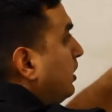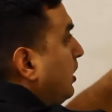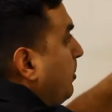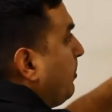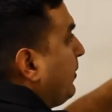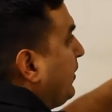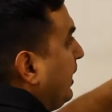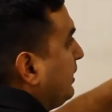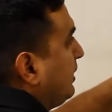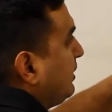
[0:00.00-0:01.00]
um,
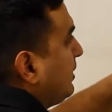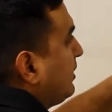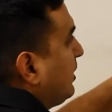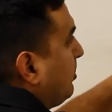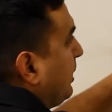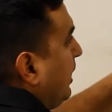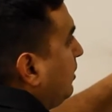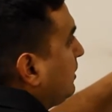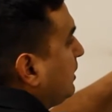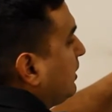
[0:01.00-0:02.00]
that distance I'm
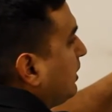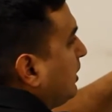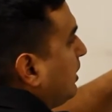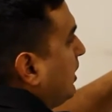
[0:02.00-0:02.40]
counting